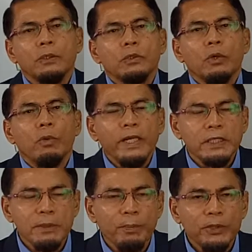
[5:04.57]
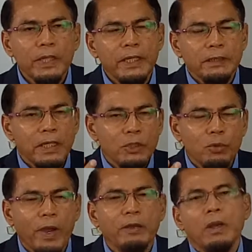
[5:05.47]
So what is important is
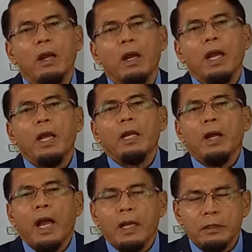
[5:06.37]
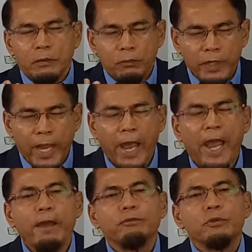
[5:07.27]
that's why we
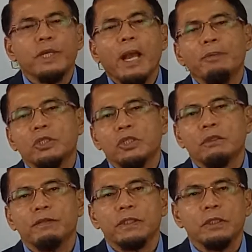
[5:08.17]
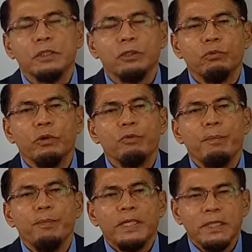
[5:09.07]
have to become achievers in this world.
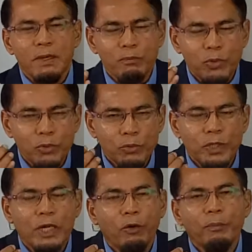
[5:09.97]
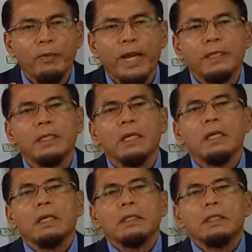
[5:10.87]
We must imbue in our mind
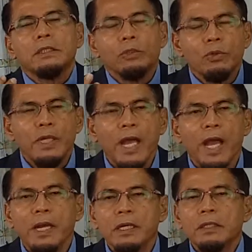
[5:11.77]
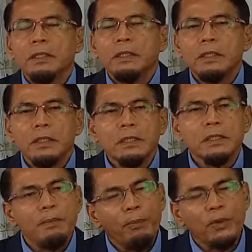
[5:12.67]
this dunya
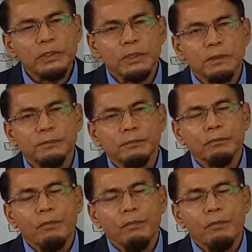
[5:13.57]
is important